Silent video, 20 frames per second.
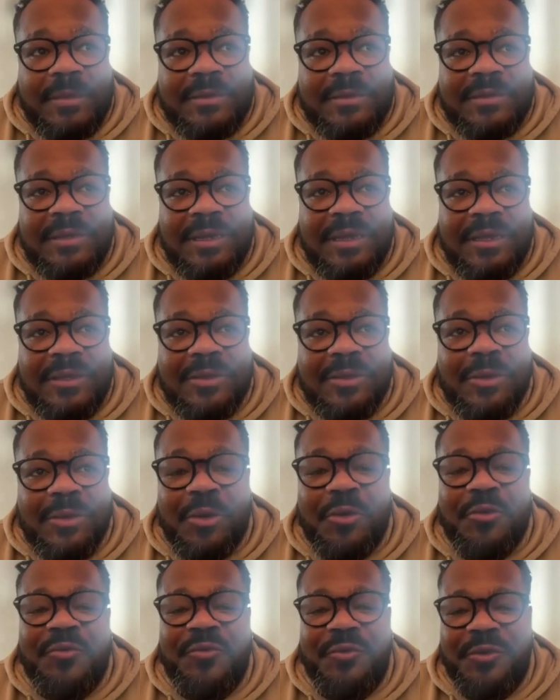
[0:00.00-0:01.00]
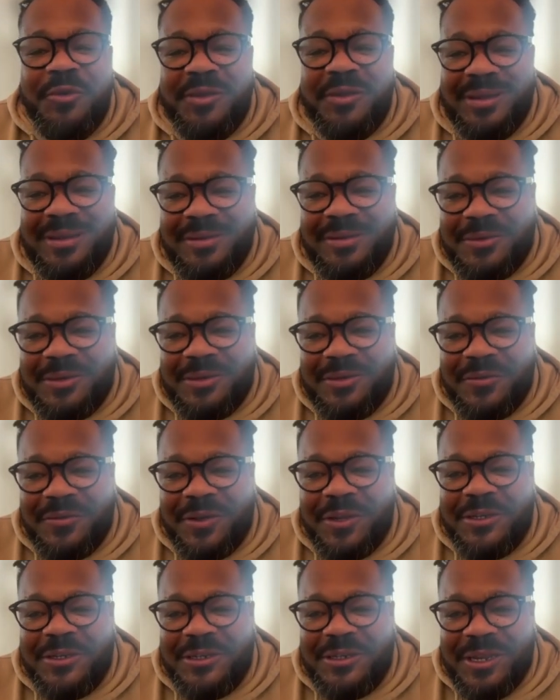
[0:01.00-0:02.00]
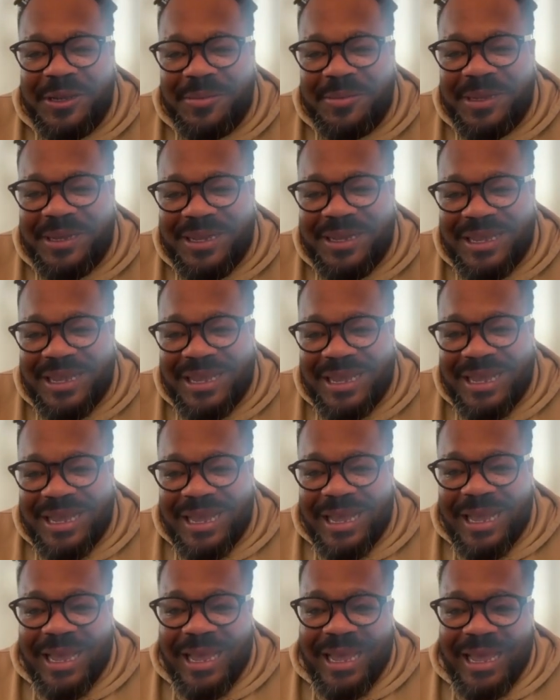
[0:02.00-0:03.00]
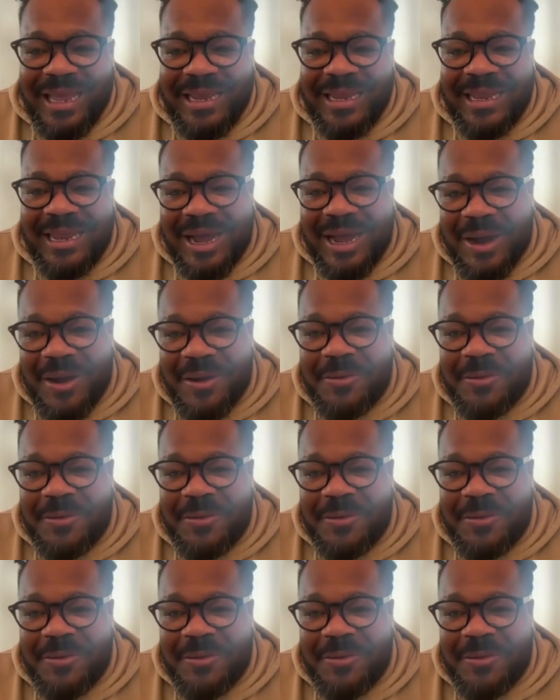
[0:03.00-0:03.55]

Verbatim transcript: they eat good food with the French team, and